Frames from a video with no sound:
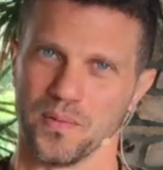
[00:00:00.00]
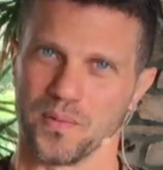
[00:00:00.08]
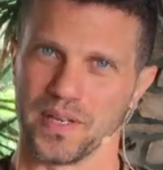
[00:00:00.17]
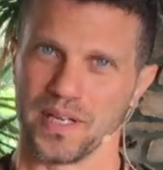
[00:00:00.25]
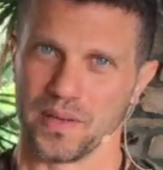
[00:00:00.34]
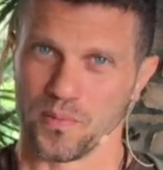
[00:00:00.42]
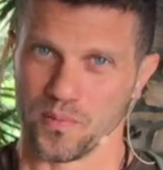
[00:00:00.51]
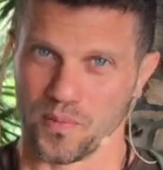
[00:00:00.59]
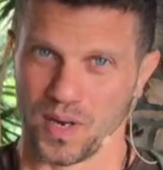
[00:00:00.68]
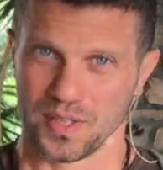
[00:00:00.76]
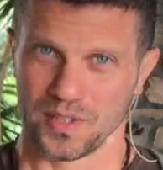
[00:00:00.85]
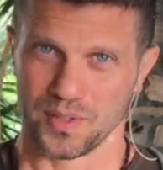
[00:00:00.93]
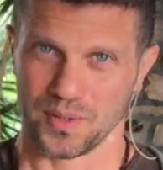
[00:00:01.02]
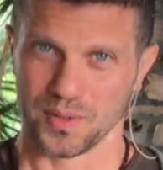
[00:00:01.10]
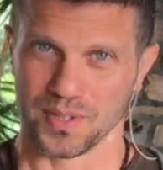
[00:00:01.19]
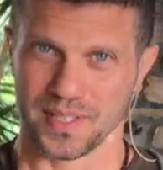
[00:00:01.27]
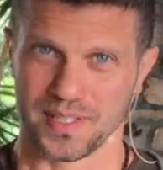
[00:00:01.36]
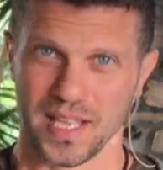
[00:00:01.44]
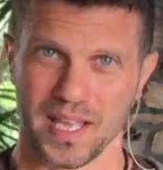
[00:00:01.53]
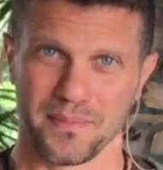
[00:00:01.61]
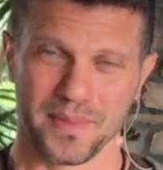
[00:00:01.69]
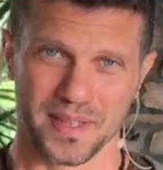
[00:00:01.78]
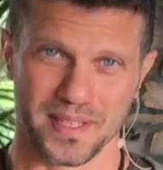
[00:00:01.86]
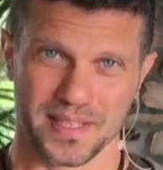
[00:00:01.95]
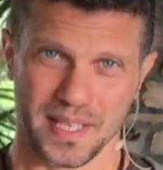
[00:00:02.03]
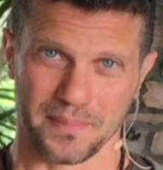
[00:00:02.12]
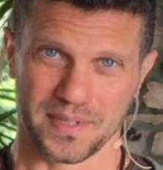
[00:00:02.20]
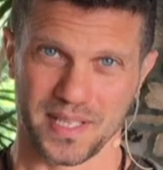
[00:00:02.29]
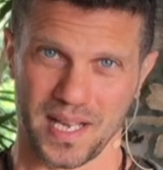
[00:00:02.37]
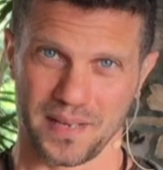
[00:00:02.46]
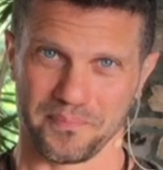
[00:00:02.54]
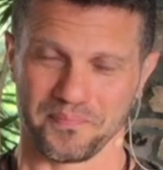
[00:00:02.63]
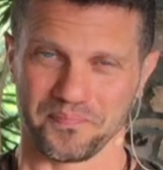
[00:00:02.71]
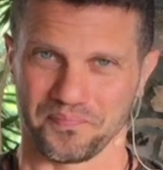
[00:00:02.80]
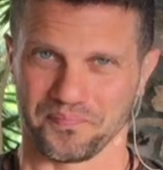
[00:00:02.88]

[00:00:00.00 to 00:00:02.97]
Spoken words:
We want to do the same at the same time.